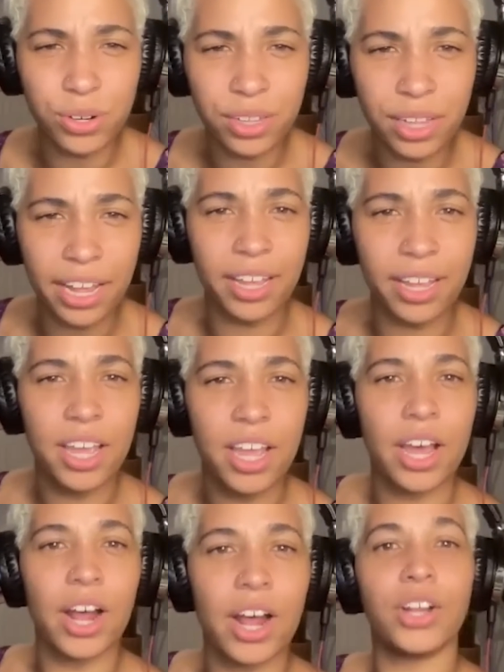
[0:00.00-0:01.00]
or like
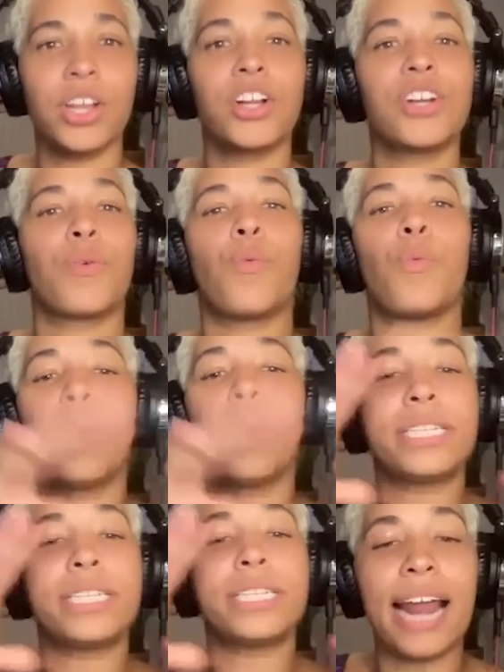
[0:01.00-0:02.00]
learn what
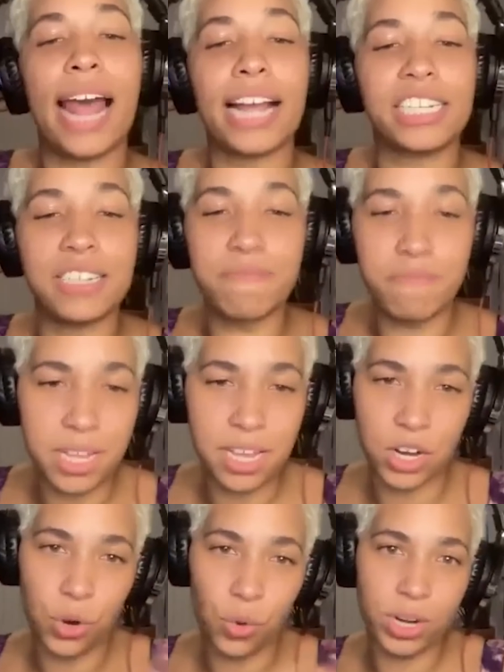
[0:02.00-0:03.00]
does that actually
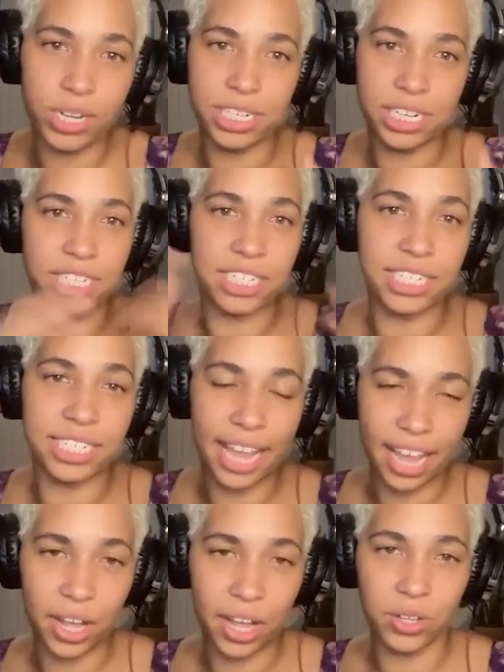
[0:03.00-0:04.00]
mean or what does it
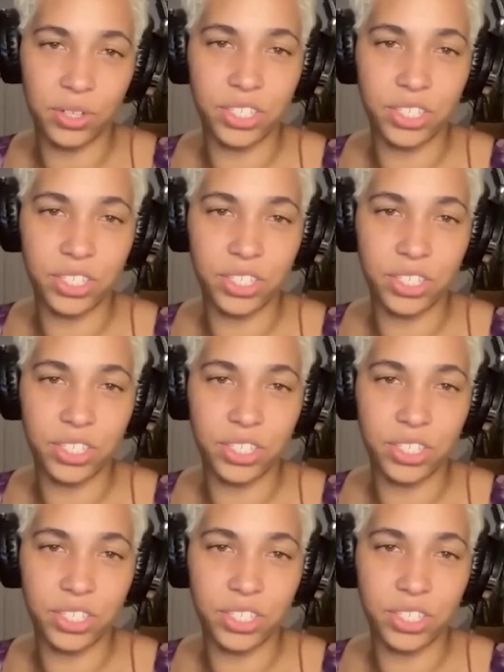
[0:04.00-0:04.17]
entail.